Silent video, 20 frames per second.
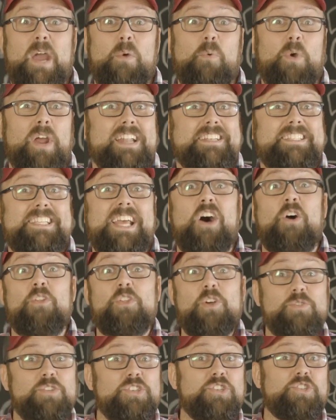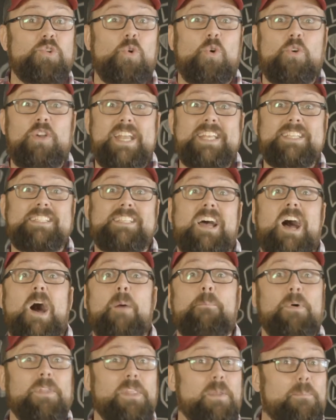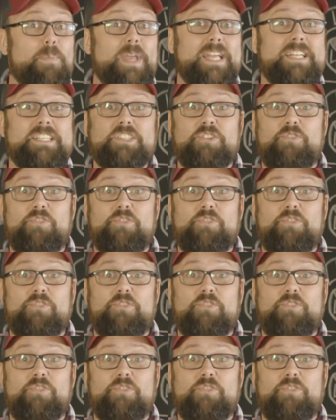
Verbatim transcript: and we're going to tell those stories up on the big